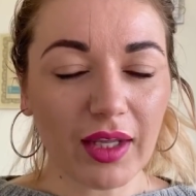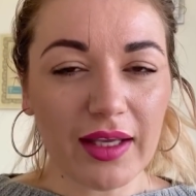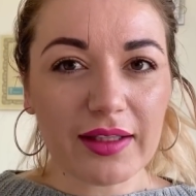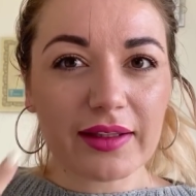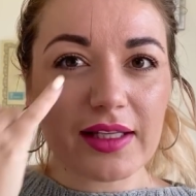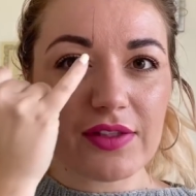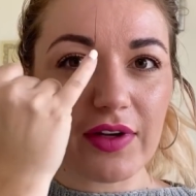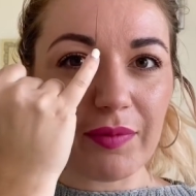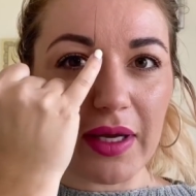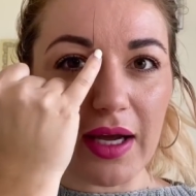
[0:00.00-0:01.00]
that's
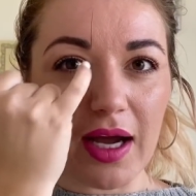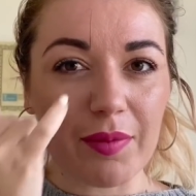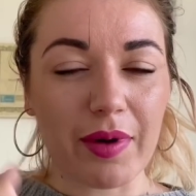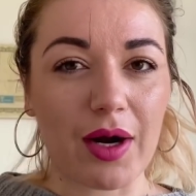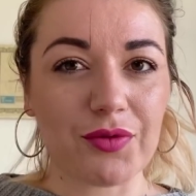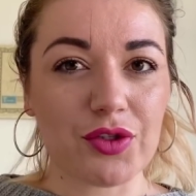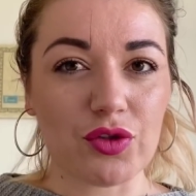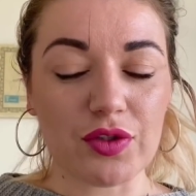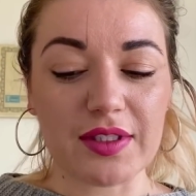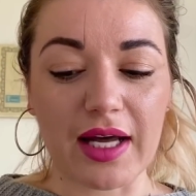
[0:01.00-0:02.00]
where my eyebrows
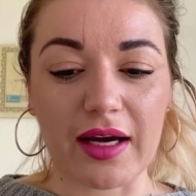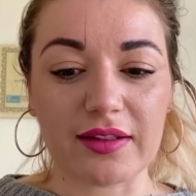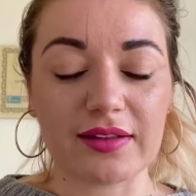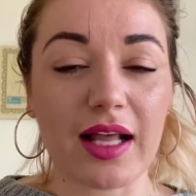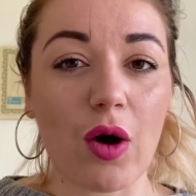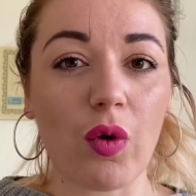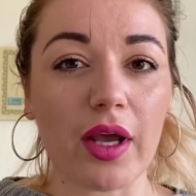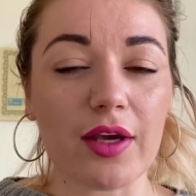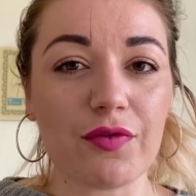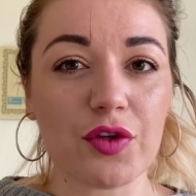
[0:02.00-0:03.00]
do start. Now,
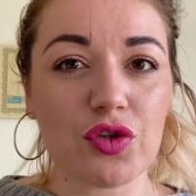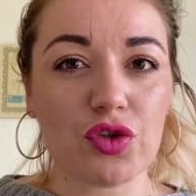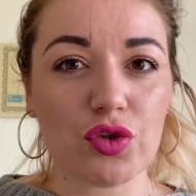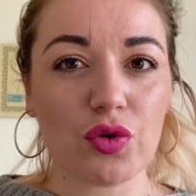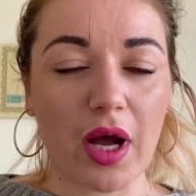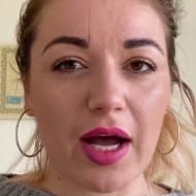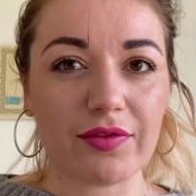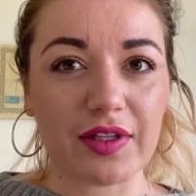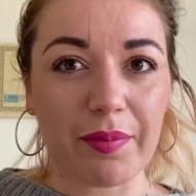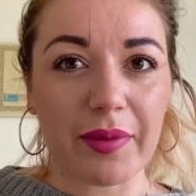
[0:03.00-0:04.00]
if you do
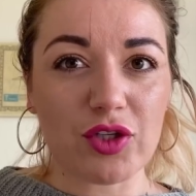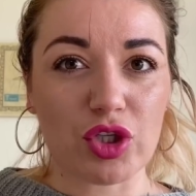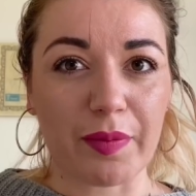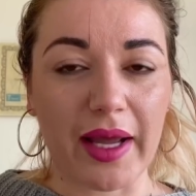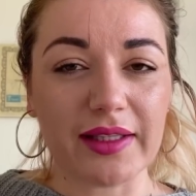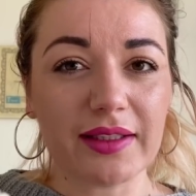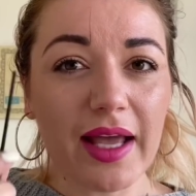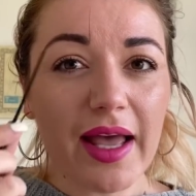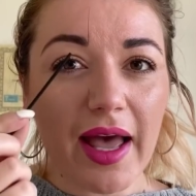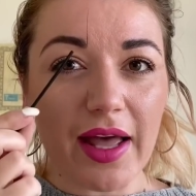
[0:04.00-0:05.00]
have that measurement
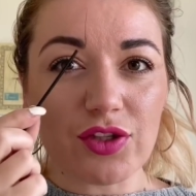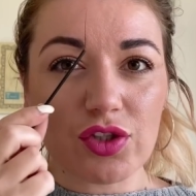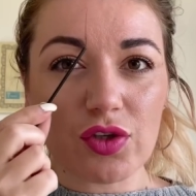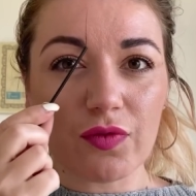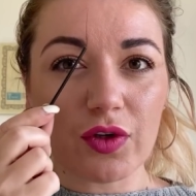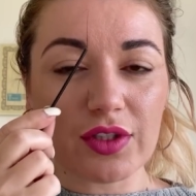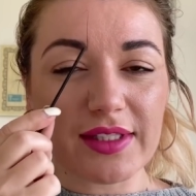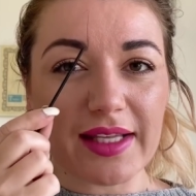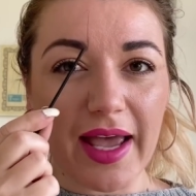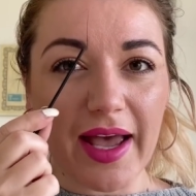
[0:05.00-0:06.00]
and
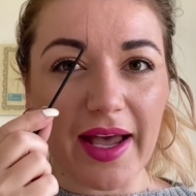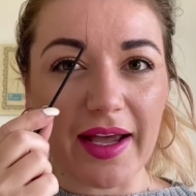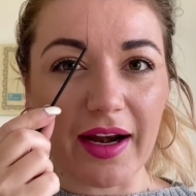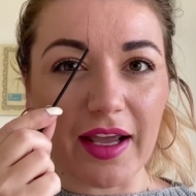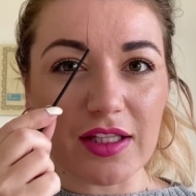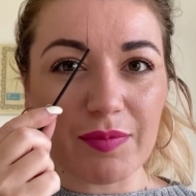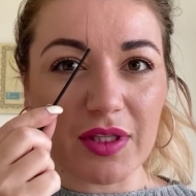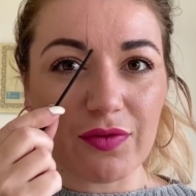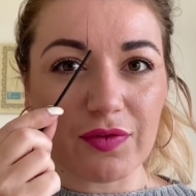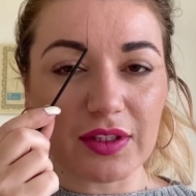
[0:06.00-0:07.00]
someone's hair is a
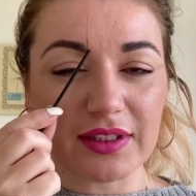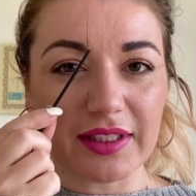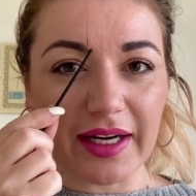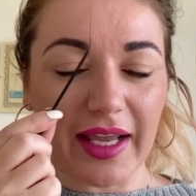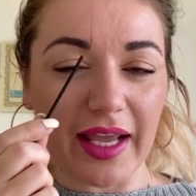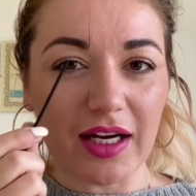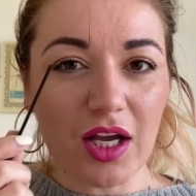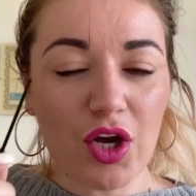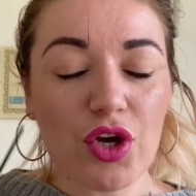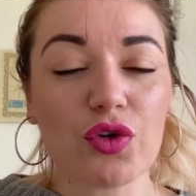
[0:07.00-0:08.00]
bit further in,
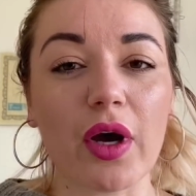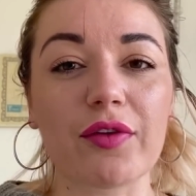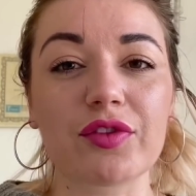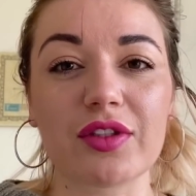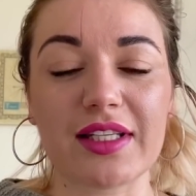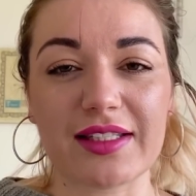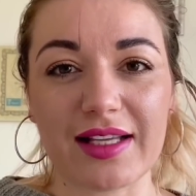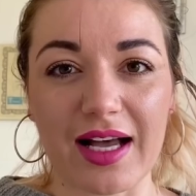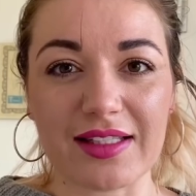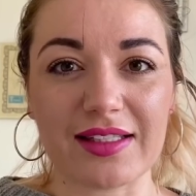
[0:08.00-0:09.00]
you have to
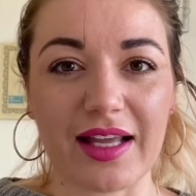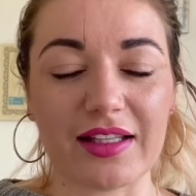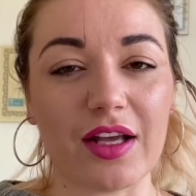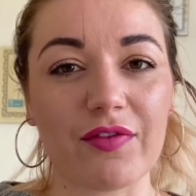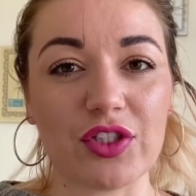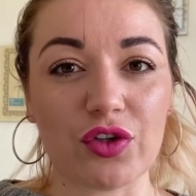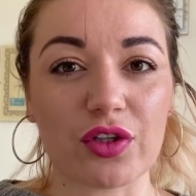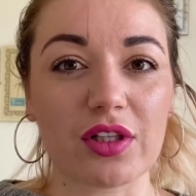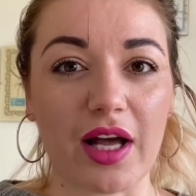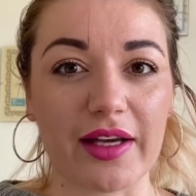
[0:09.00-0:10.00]
discuss that with your
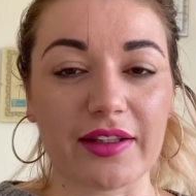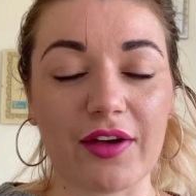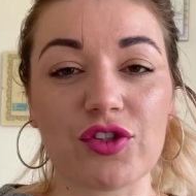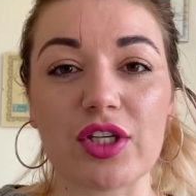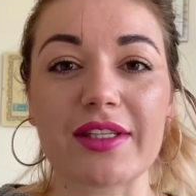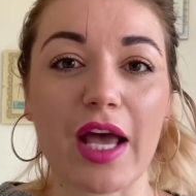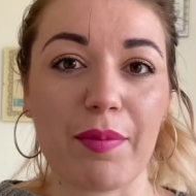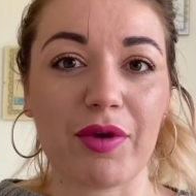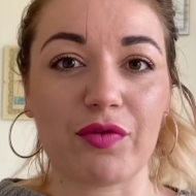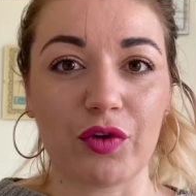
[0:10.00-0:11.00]
client if she's
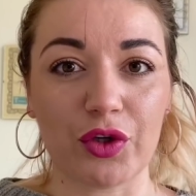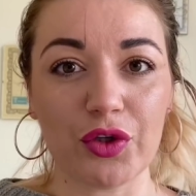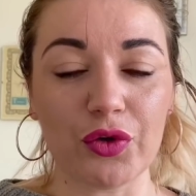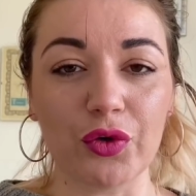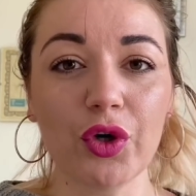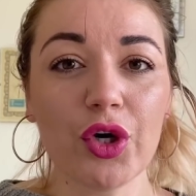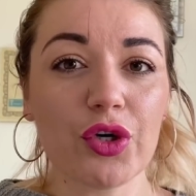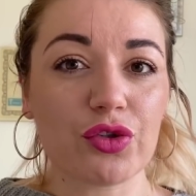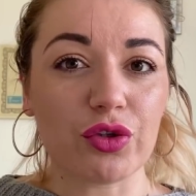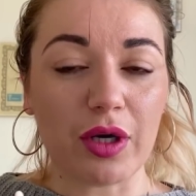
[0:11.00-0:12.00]
happy for you
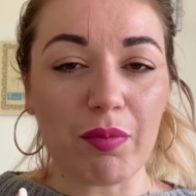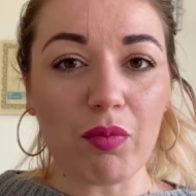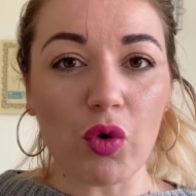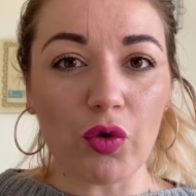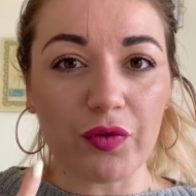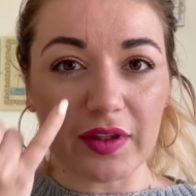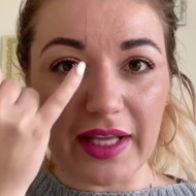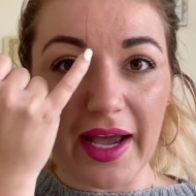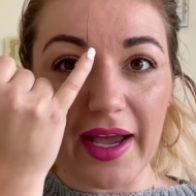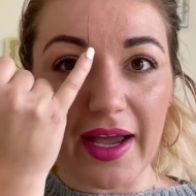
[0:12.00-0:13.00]
to remove
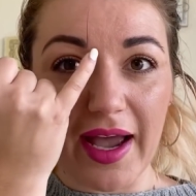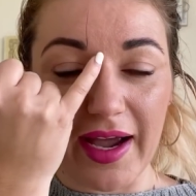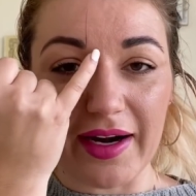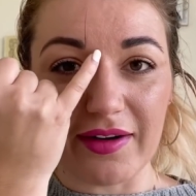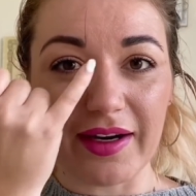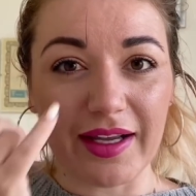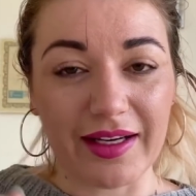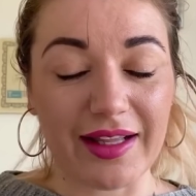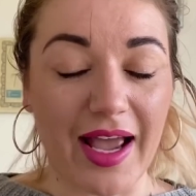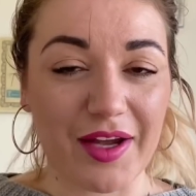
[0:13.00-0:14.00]
that hair
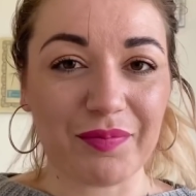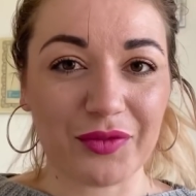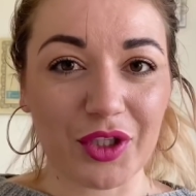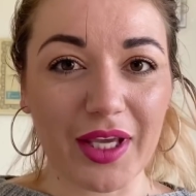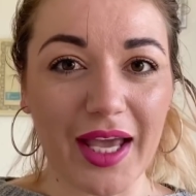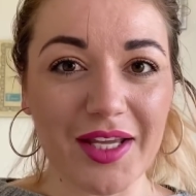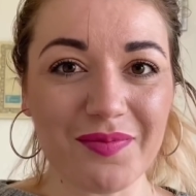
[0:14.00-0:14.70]
in there, okay?